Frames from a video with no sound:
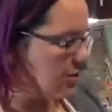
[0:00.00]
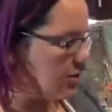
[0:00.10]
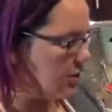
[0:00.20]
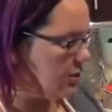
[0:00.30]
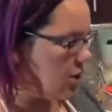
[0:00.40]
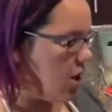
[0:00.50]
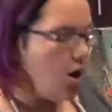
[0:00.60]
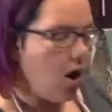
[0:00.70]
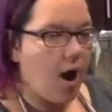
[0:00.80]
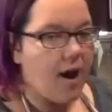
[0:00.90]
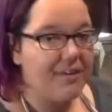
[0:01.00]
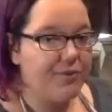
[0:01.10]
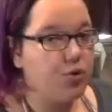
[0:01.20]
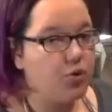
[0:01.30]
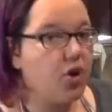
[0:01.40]
series, uh, if
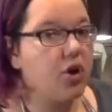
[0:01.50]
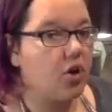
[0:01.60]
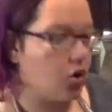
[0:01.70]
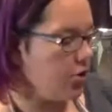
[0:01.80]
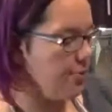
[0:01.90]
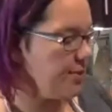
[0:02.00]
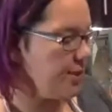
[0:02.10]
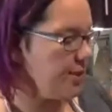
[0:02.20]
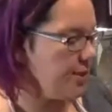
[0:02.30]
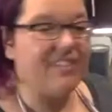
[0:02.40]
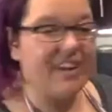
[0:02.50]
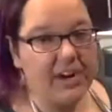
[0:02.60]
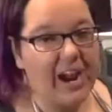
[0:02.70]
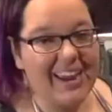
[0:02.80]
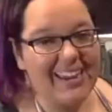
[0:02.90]
you cook herbs on a
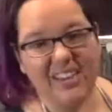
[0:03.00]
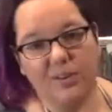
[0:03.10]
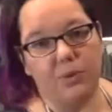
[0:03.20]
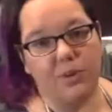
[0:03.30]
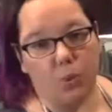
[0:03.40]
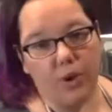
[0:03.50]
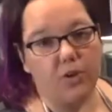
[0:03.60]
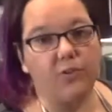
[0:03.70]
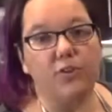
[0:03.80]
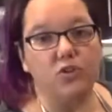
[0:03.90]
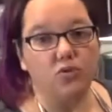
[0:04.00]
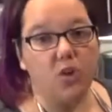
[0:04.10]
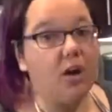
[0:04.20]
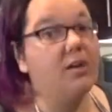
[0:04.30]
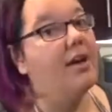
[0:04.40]
very high heat with oil for too
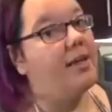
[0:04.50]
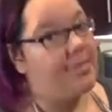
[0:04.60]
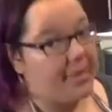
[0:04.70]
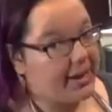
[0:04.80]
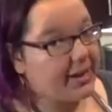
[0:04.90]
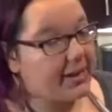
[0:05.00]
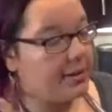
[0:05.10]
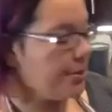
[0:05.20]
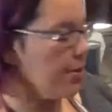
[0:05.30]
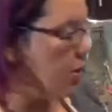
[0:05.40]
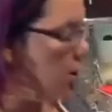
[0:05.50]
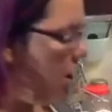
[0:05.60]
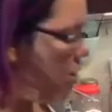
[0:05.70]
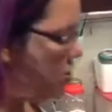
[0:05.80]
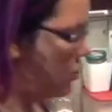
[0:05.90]
long, they can get bitter.
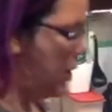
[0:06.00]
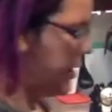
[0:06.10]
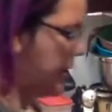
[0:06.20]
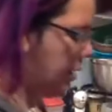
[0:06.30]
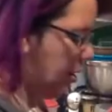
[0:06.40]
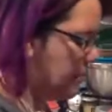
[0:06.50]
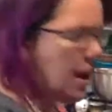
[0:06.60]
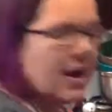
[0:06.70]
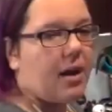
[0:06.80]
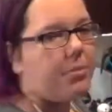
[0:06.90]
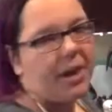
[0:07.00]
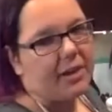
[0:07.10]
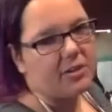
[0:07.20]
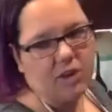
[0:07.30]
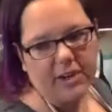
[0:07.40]
So right now, I'm not, and I'm not
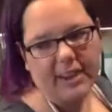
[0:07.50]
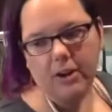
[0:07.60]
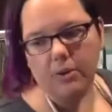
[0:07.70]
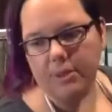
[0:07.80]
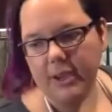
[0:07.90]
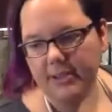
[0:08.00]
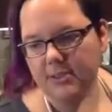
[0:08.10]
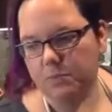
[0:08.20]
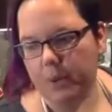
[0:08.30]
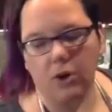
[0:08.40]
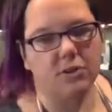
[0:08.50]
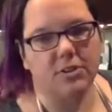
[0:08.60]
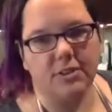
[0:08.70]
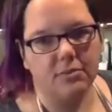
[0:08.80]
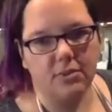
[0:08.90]
going to try to caramelize
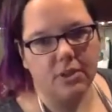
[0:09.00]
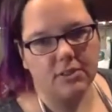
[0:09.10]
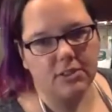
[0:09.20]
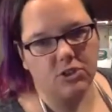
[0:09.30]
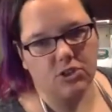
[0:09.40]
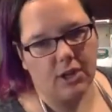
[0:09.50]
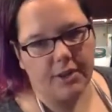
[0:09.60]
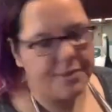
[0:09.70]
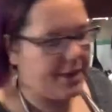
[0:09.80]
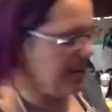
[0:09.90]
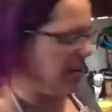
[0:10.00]
parsley. That's, that's just not a thing.